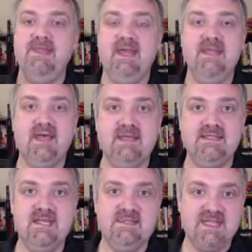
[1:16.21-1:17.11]
The
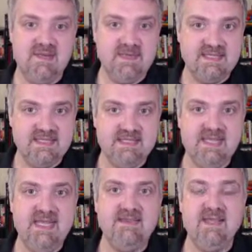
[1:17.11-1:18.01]
endosteum is going to be the
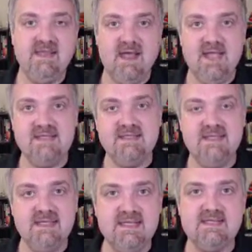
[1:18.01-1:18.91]
skin that
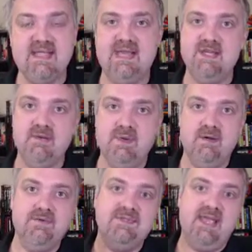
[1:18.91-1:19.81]
lines the inside of your
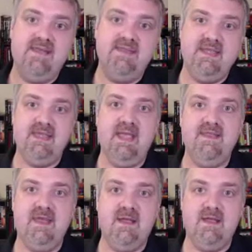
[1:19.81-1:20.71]
bones and the,
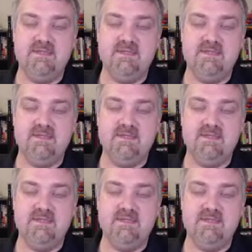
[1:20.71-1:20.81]
and the,